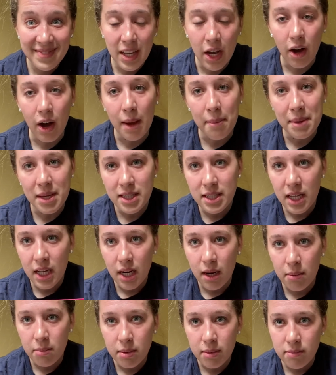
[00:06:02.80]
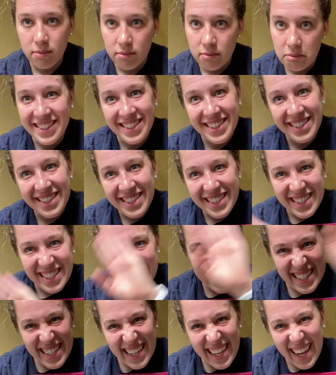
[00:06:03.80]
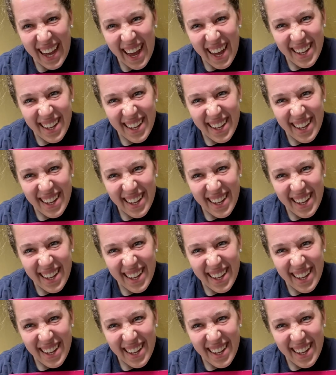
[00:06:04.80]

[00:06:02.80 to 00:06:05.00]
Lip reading: Oh, I messed it up. See ya.